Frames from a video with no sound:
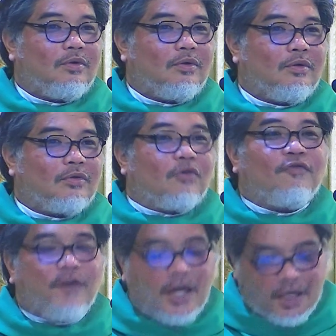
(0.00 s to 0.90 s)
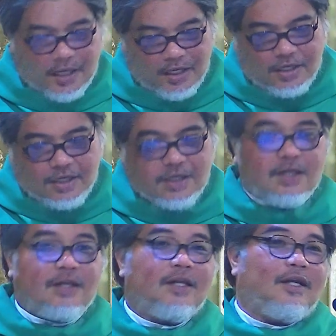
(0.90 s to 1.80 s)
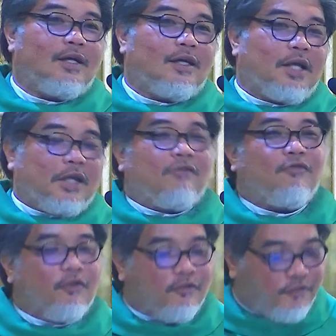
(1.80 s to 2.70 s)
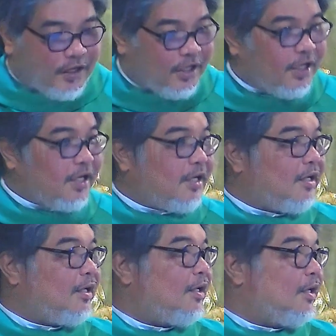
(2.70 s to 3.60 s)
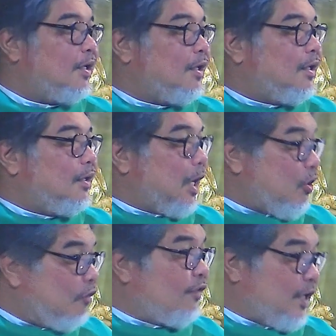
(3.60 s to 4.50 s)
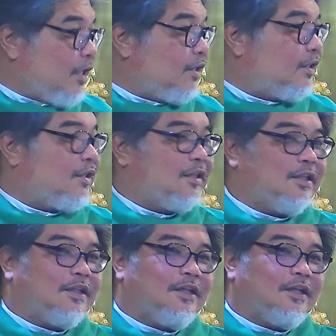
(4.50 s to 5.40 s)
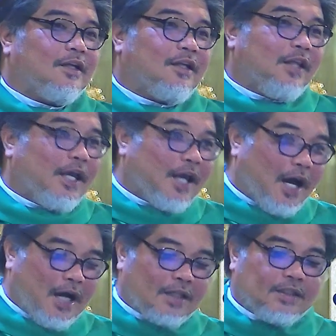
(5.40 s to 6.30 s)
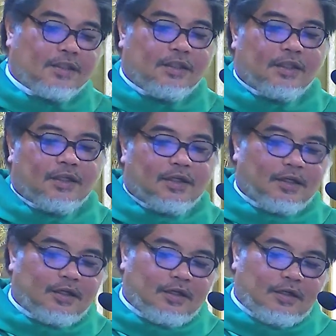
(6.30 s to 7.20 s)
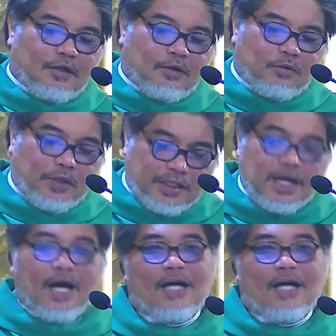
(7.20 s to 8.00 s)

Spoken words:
to fail in fulfilling the covenant they had with God.